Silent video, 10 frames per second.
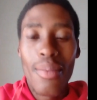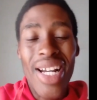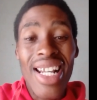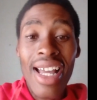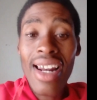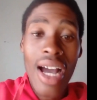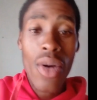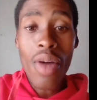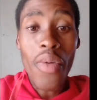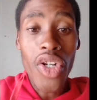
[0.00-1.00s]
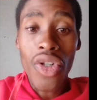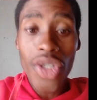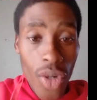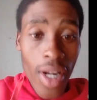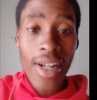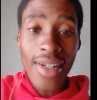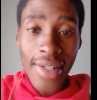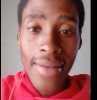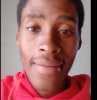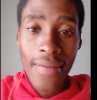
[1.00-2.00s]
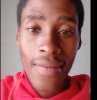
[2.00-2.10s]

but they are loud about your struggles.